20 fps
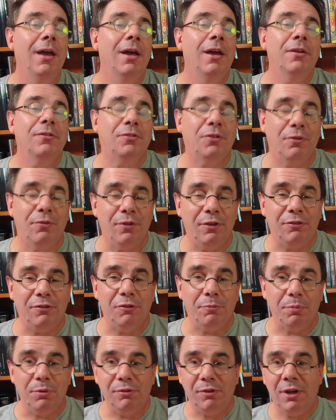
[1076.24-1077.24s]
So this
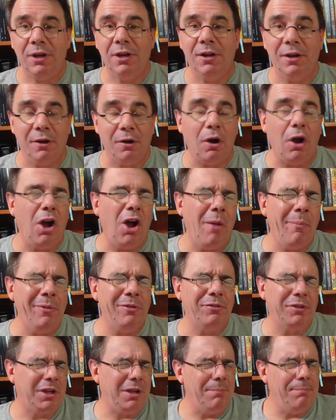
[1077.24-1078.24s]
is presented here
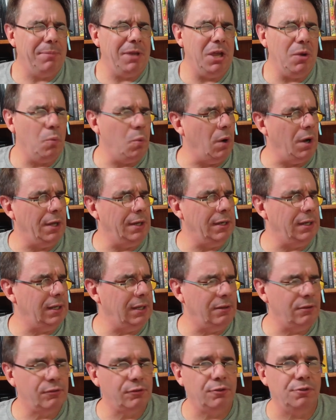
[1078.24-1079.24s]
almost like a B1
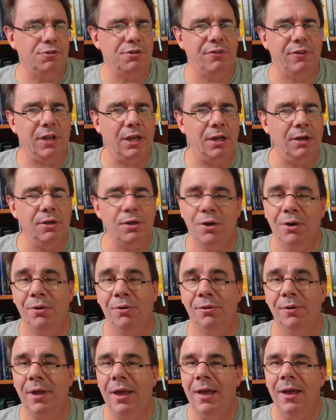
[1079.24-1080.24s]
in Search of the
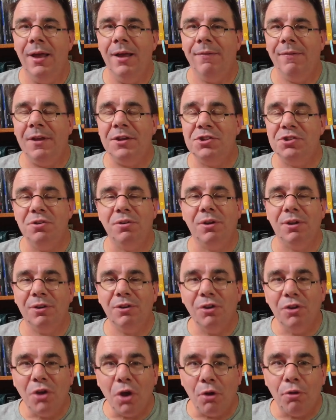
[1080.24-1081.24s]
Unknown that you can
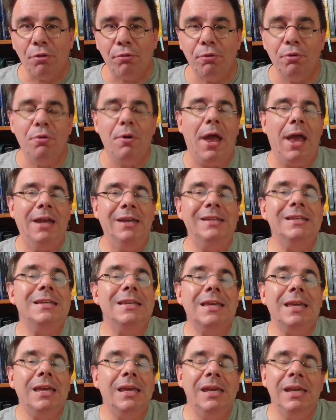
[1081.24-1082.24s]
go through and
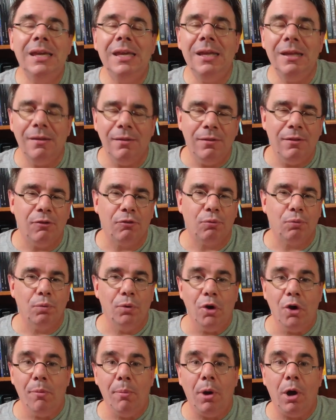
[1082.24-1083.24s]
key this
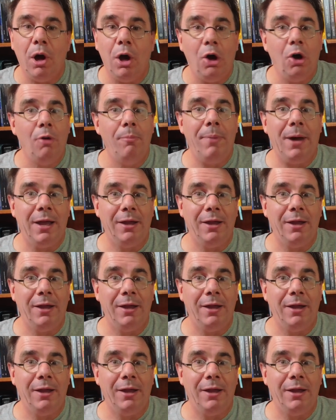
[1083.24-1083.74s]
room all by